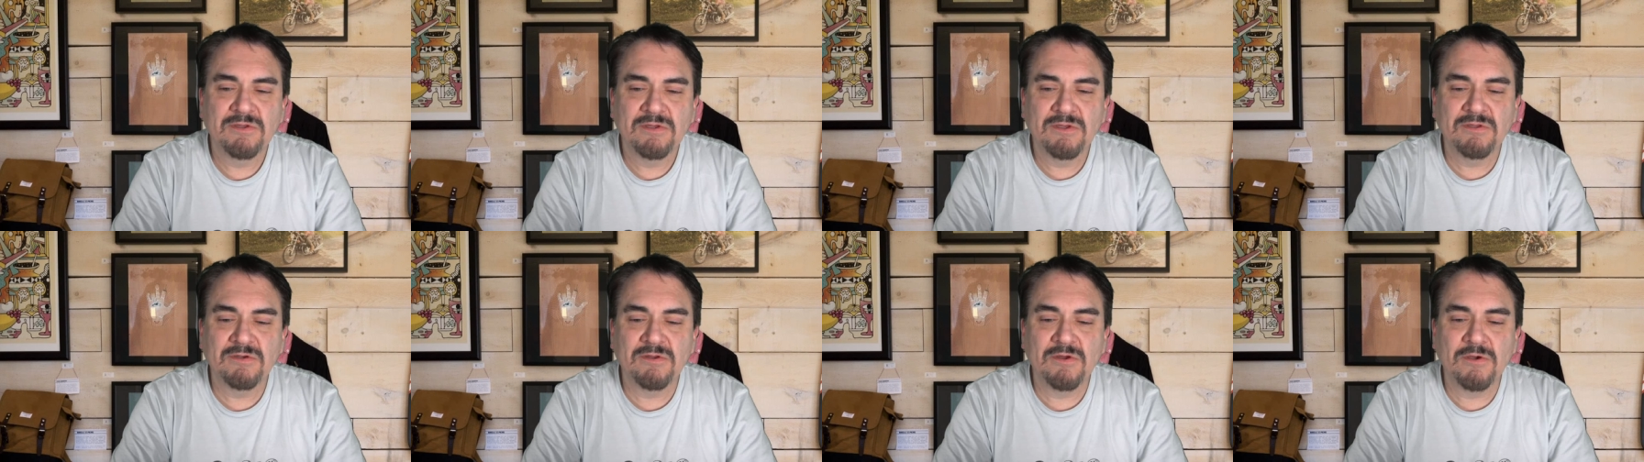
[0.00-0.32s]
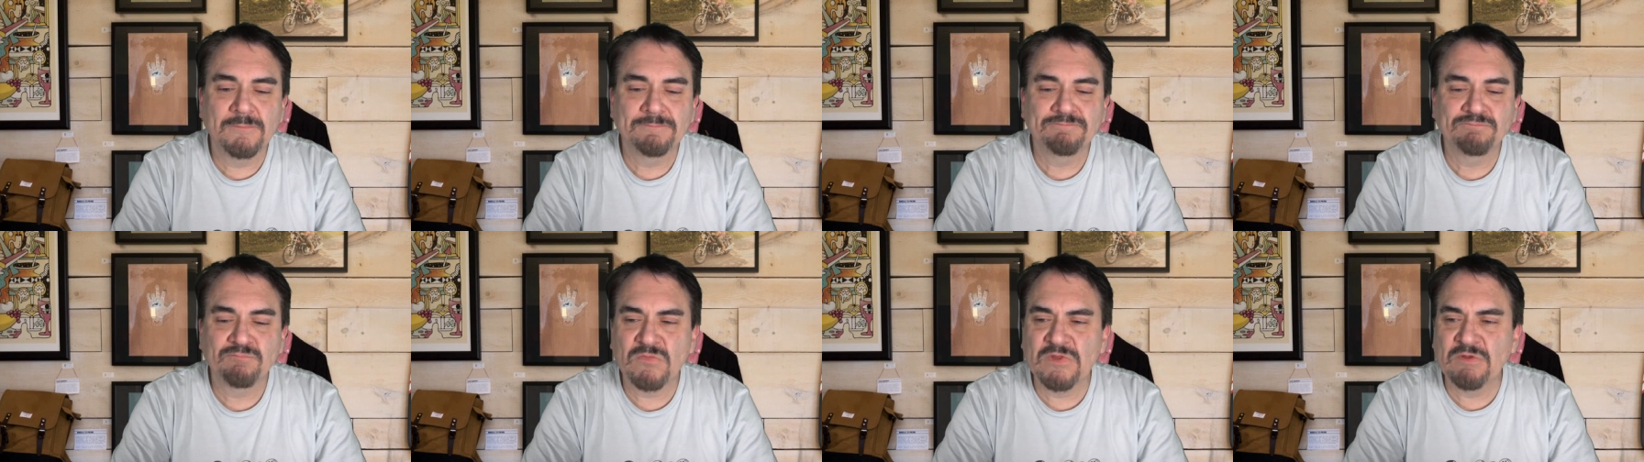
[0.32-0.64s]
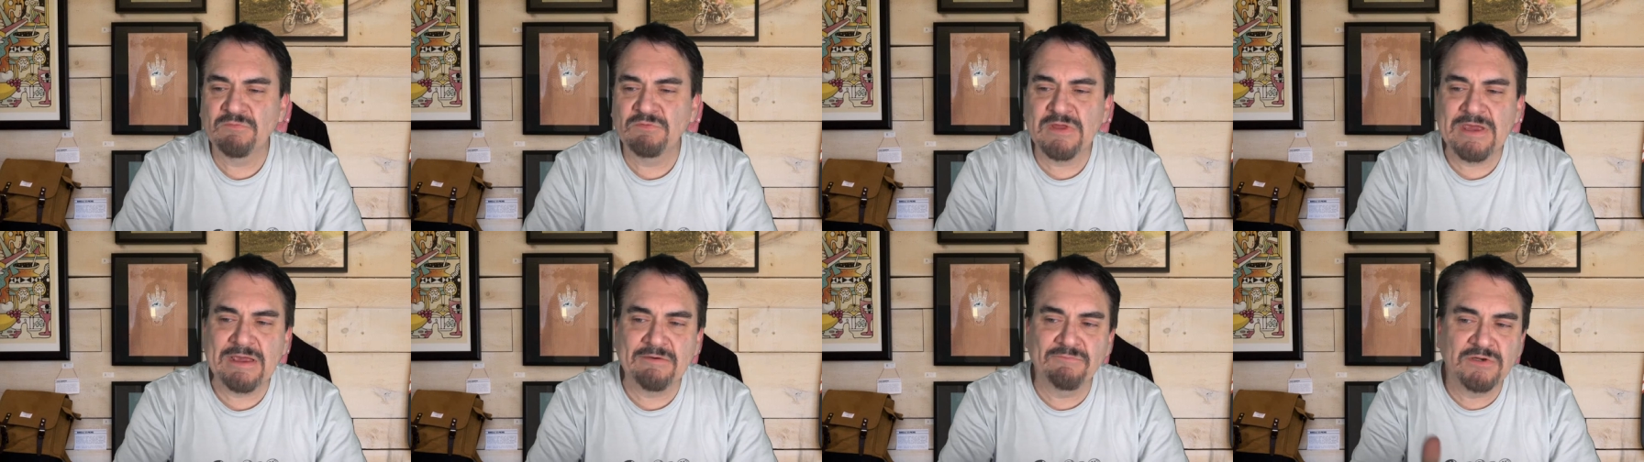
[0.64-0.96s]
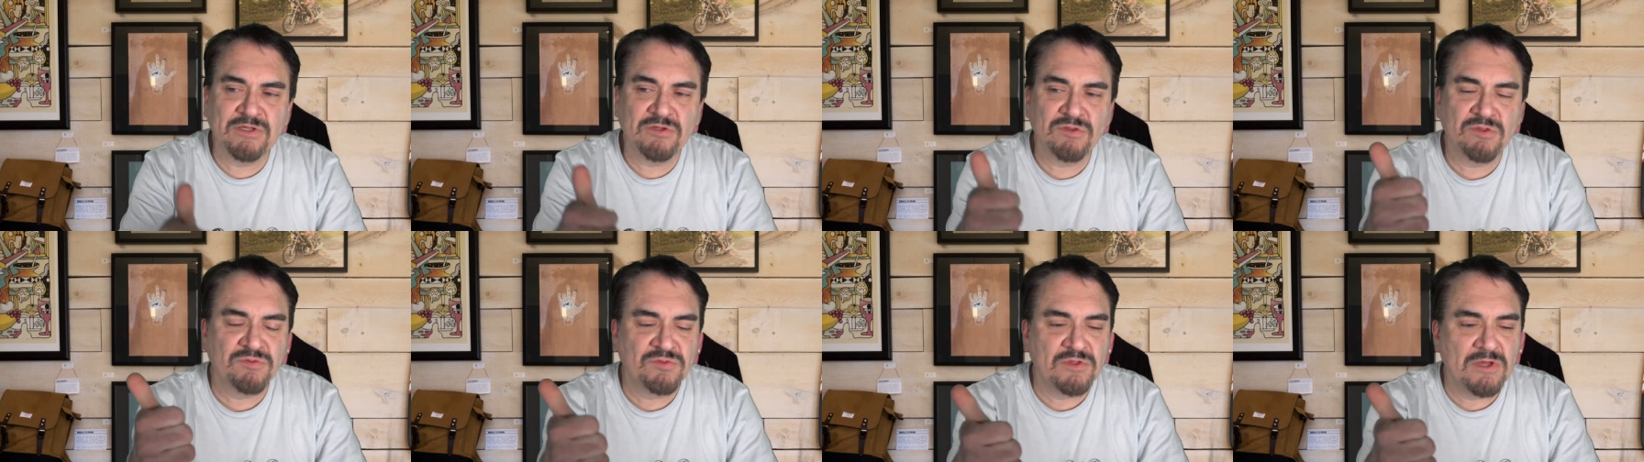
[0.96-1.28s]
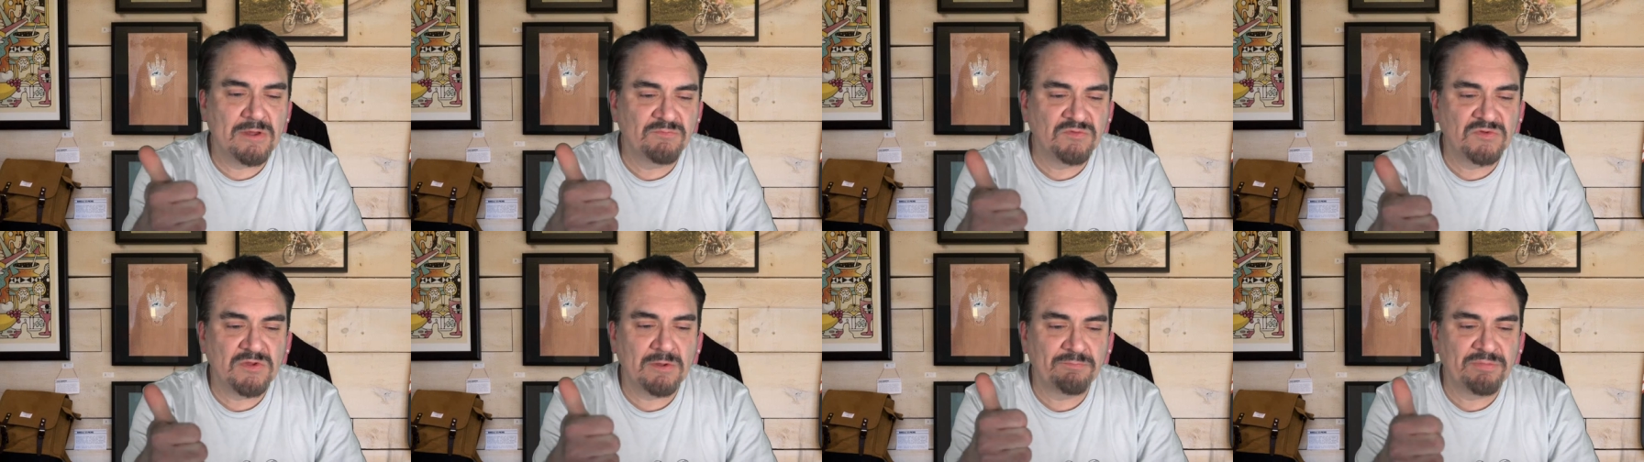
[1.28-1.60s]
You know, if you haven't hit the
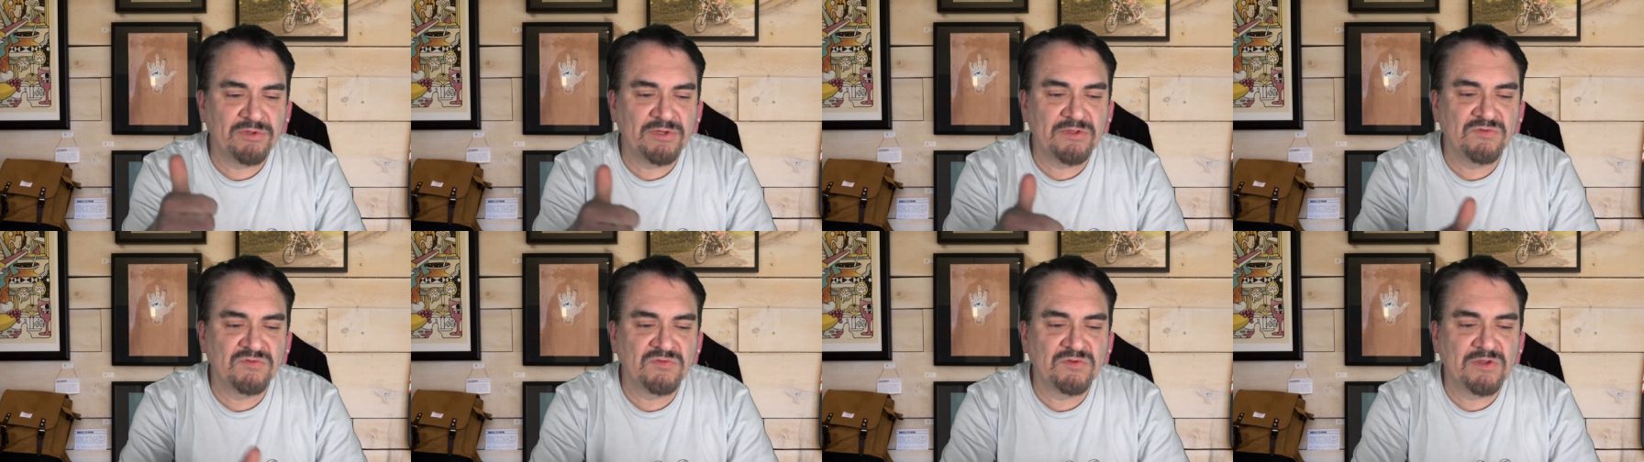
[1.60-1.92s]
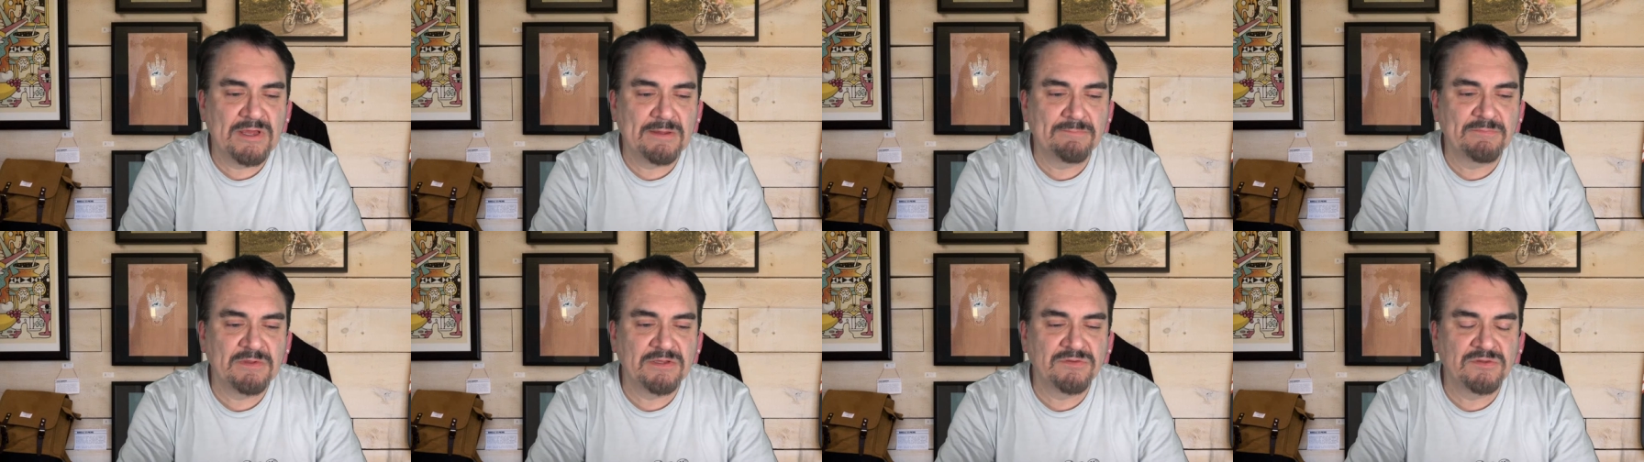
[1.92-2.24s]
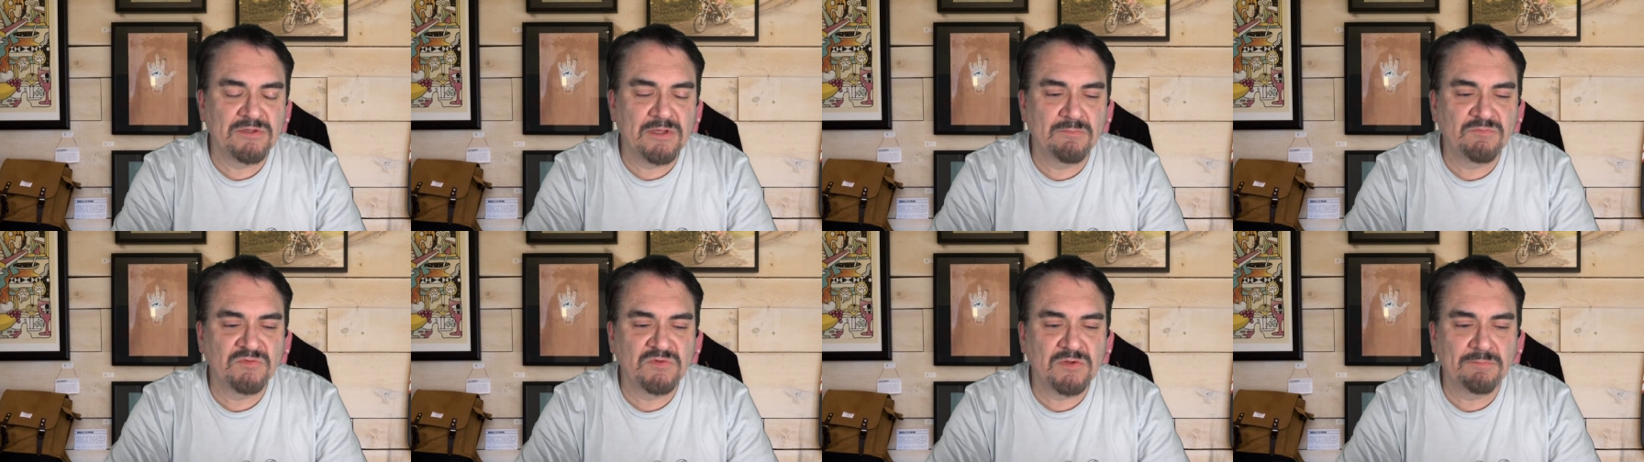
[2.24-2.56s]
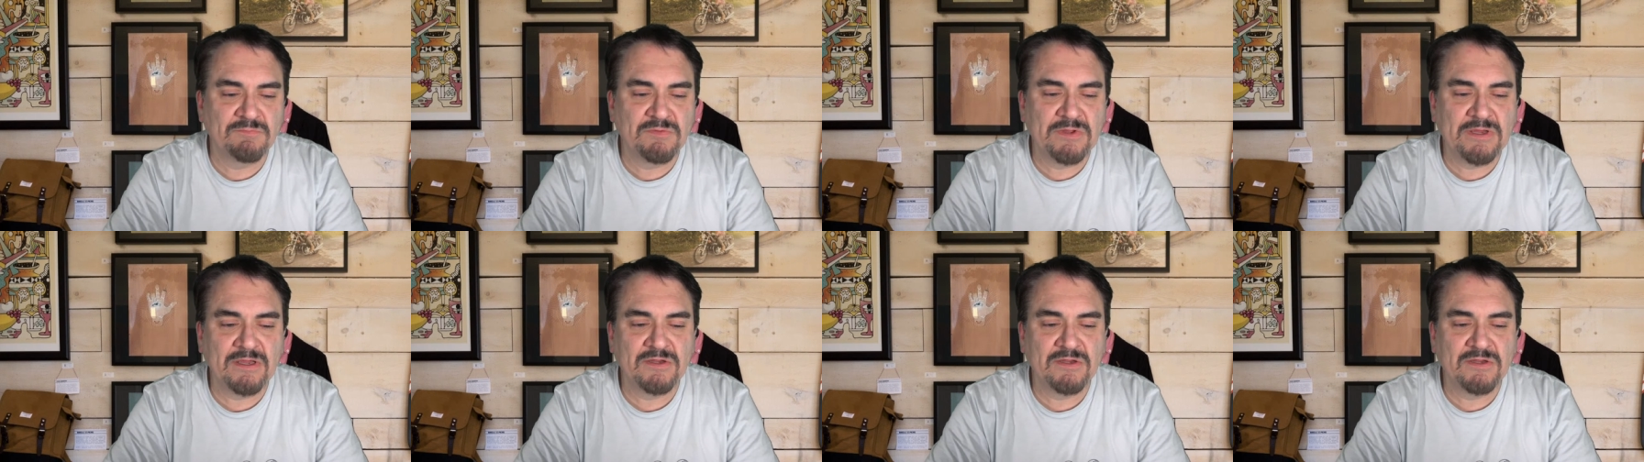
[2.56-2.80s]
thumbs up, please slam that thumbs up.